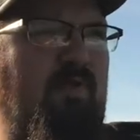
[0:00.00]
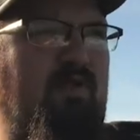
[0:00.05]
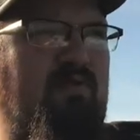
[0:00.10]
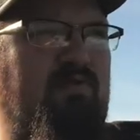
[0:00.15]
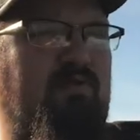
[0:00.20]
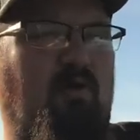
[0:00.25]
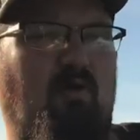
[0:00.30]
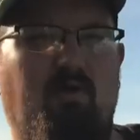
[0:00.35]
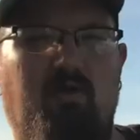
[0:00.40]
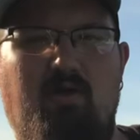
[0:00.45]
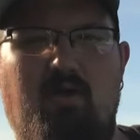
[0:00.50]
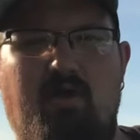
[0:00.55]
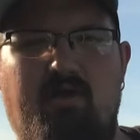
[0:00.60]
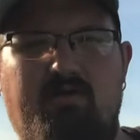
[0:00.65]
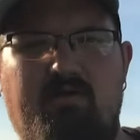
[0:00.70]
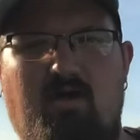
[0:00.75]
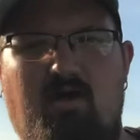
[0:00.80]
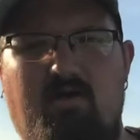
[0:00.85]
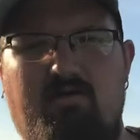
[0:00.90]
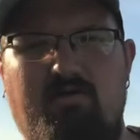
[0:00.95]
Told our
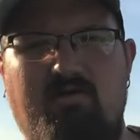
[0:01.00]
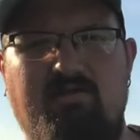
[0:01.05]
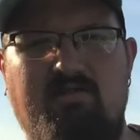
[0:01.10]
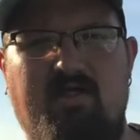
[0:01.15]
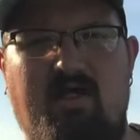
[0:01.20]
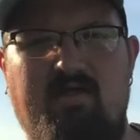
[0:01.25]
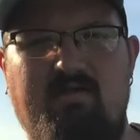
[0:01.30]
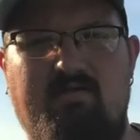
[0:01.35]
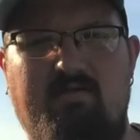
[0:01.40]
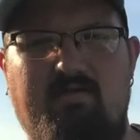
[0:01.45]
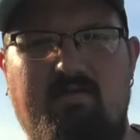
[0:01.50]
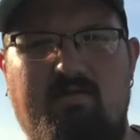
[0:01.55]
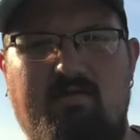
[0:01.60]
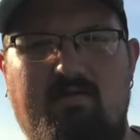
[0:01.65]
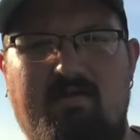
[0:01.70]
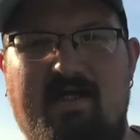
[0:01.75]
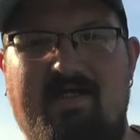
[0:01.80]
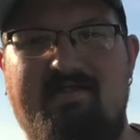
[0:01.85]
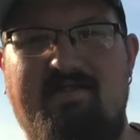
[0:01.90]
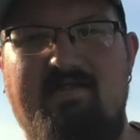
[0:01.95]
daughters not to
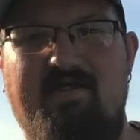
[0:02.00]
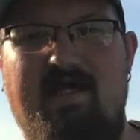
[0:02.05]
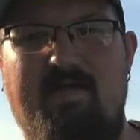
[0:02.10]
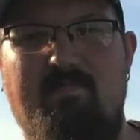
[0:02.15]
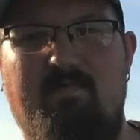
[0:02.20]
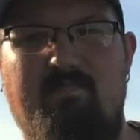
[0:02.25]
name